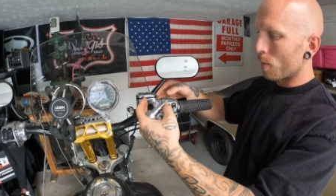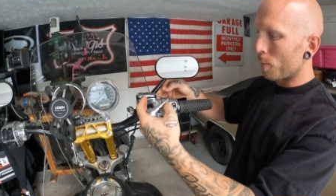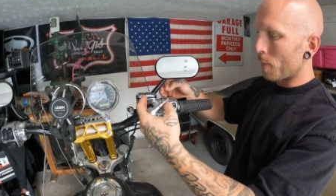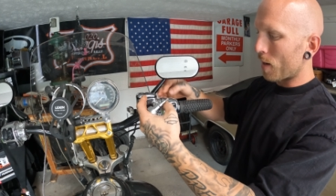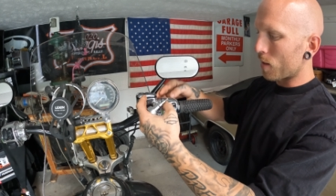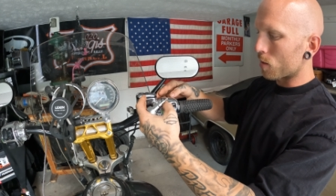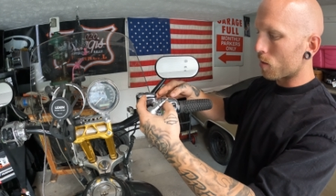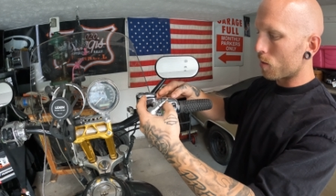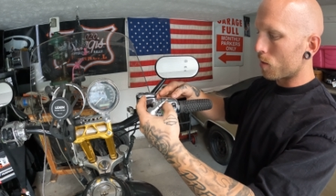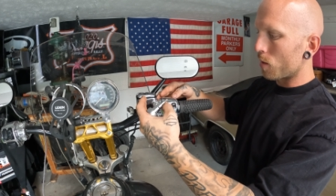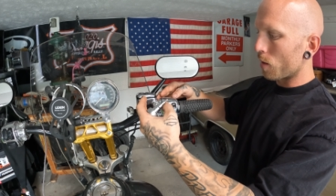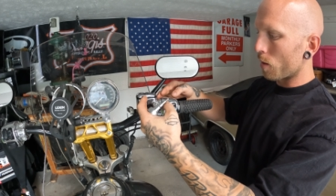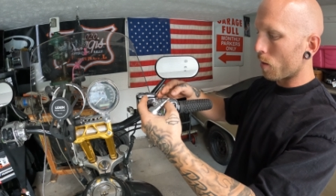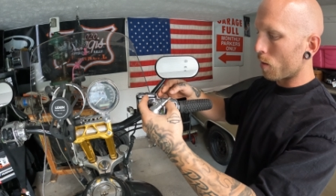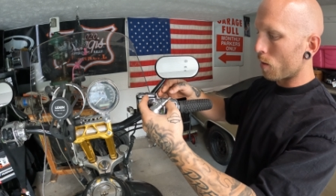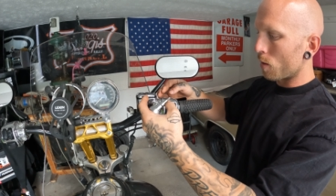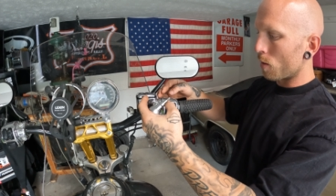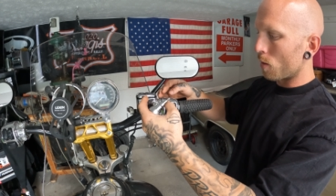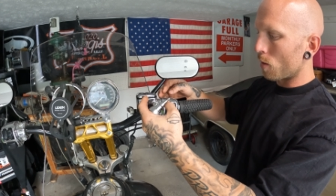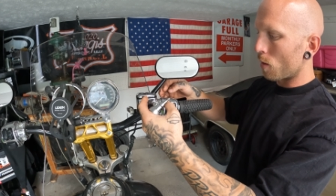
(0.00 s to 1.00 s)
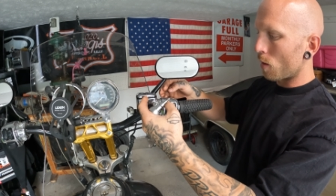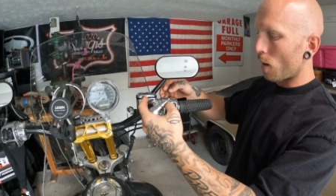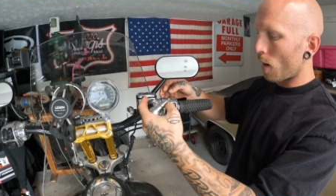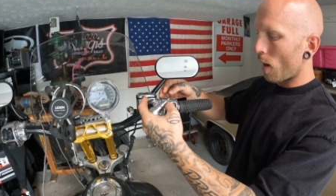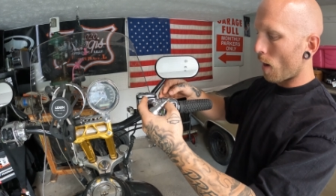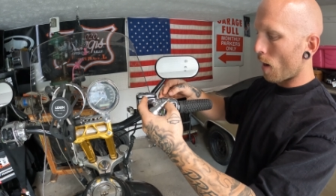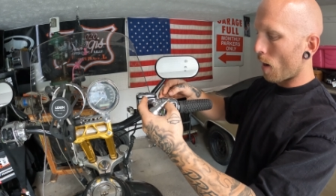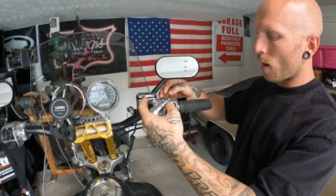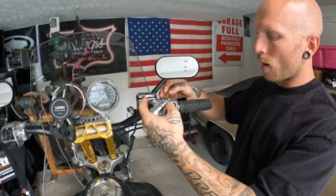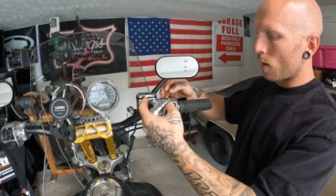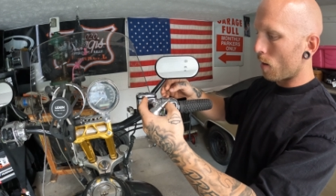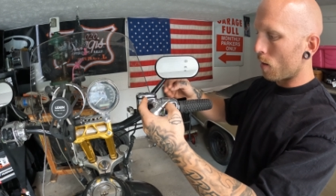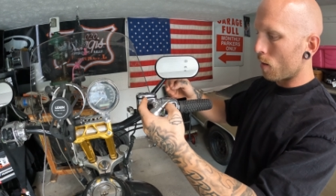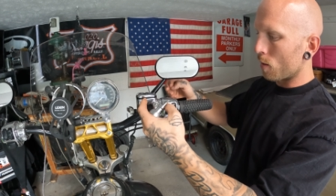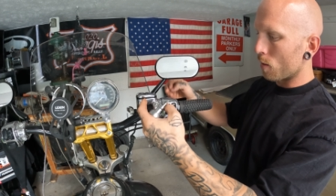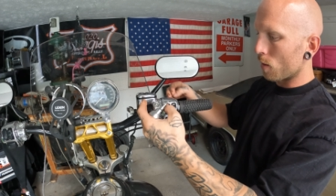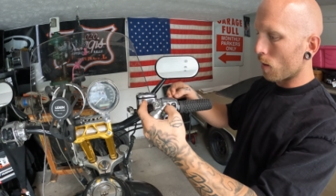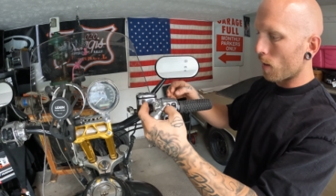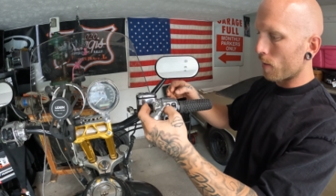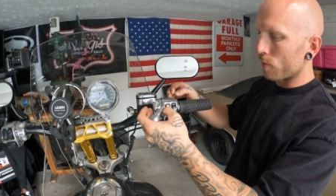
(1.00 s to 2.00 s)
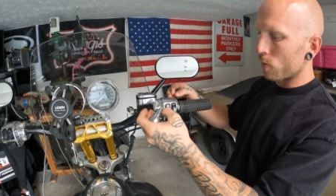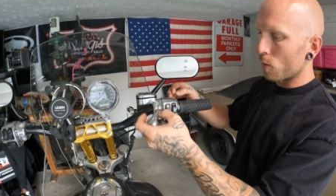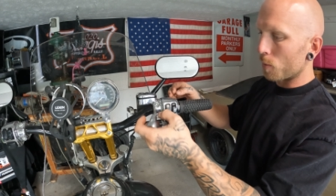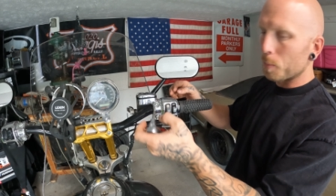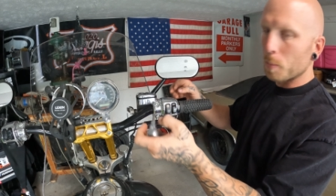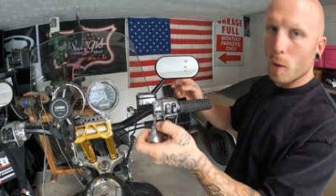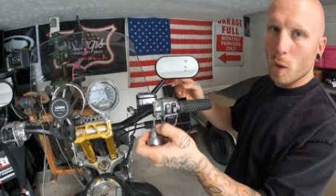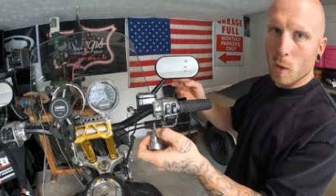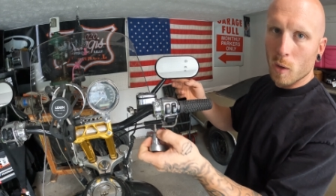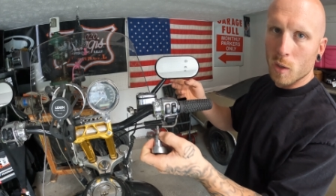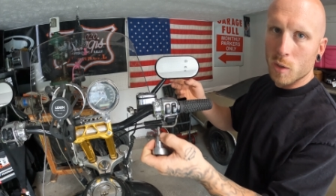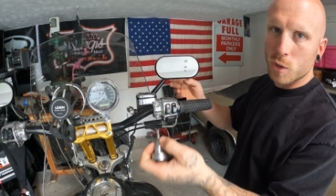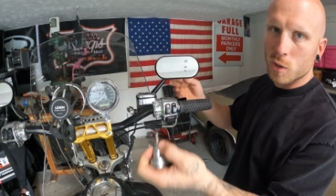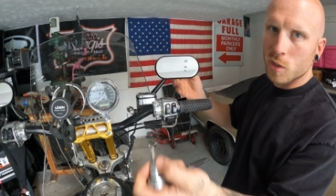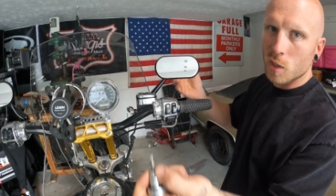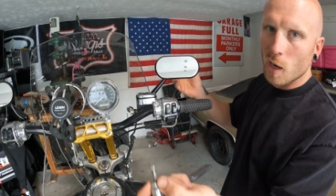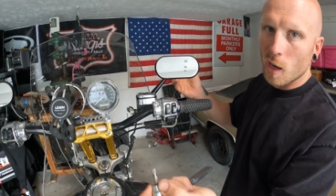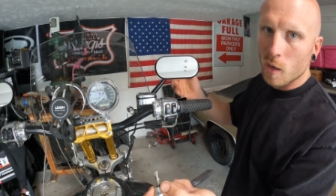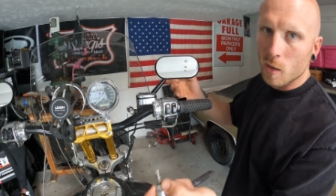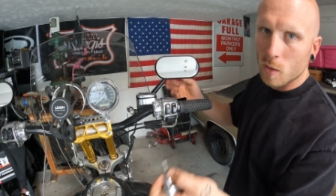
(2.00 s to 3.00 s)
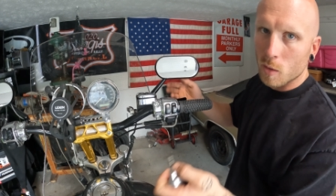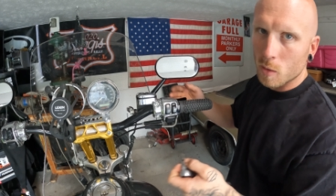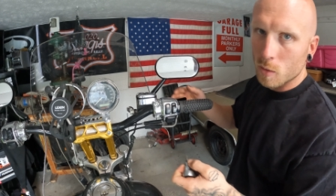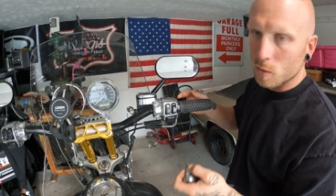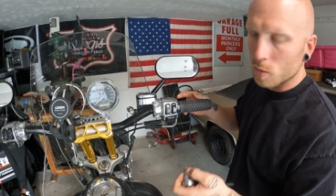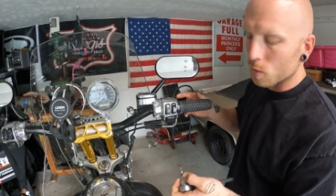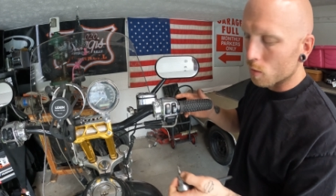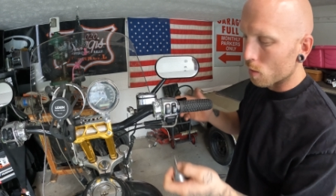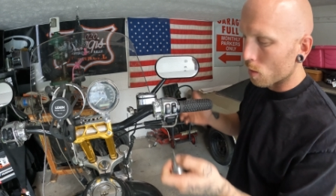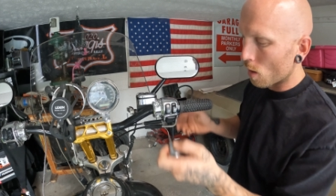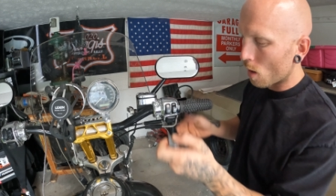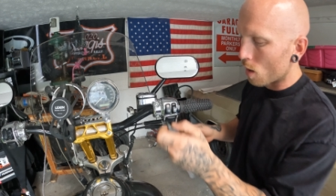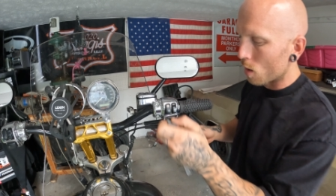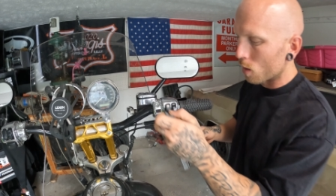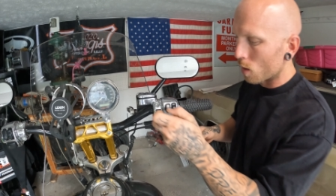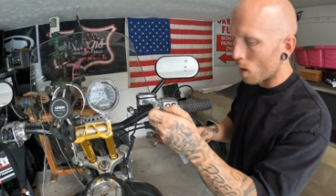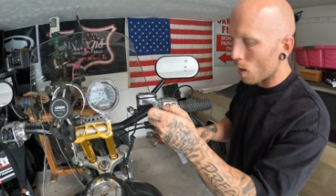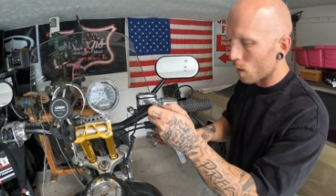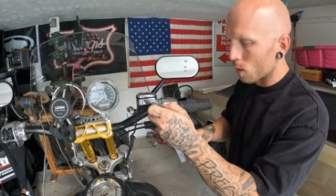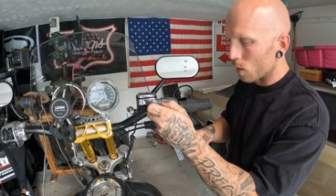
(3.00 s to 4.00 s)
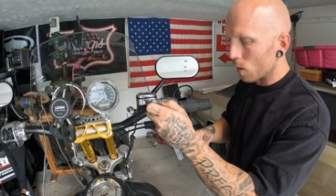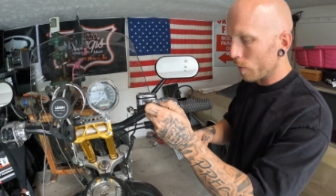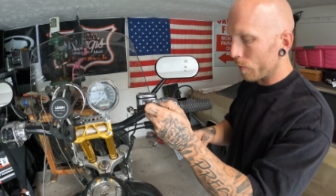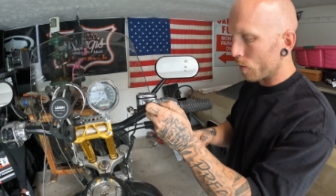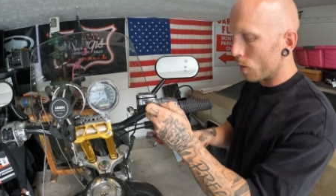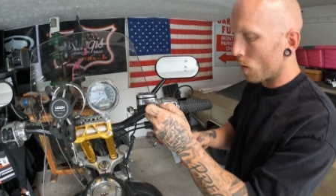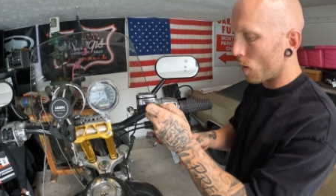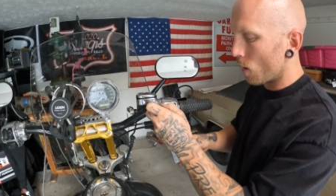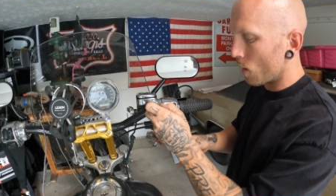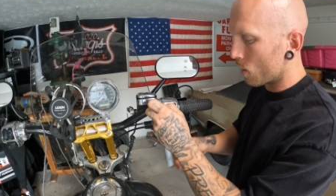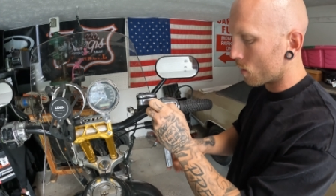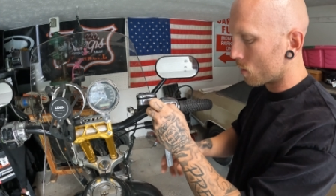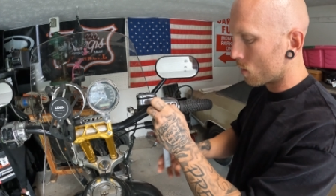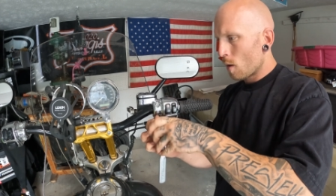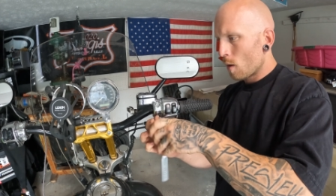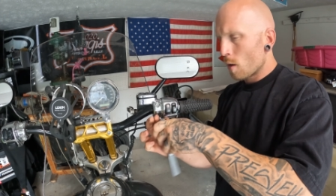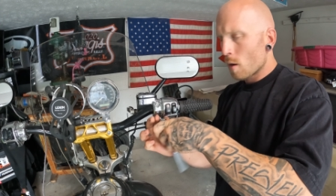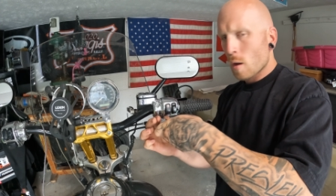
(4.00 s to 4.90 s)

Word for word: master cylinder and lever perch. I don't know, you can call it a hundred different things.